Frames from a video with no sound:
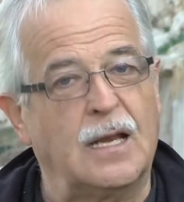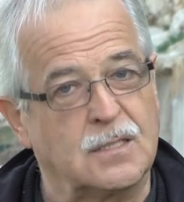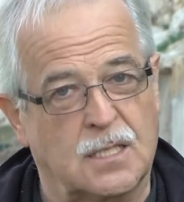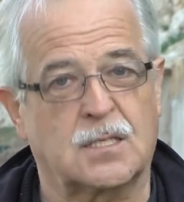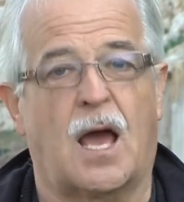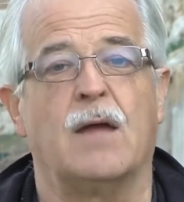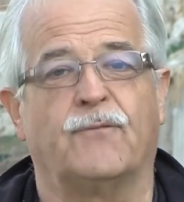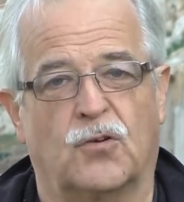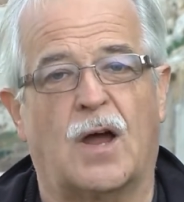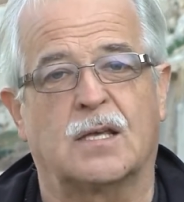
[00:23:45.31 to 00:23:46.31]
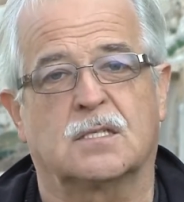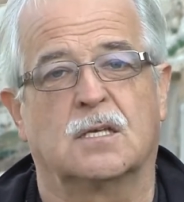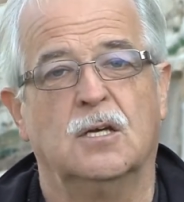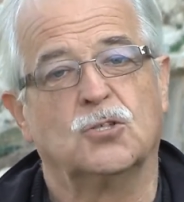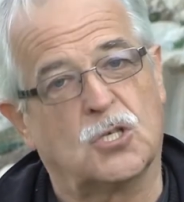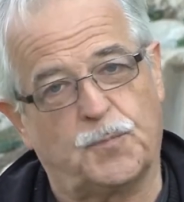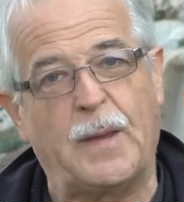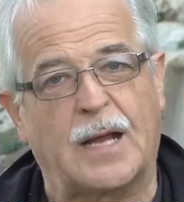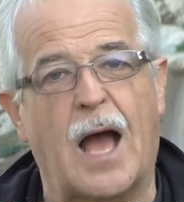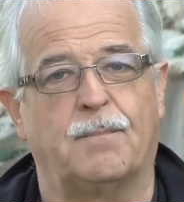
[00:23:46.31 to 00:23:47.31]
It is a time for us to
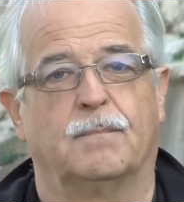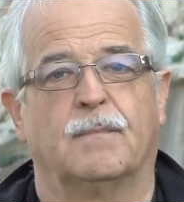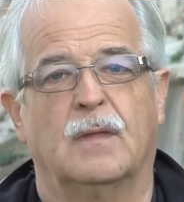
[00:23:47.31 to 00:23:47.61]
speak up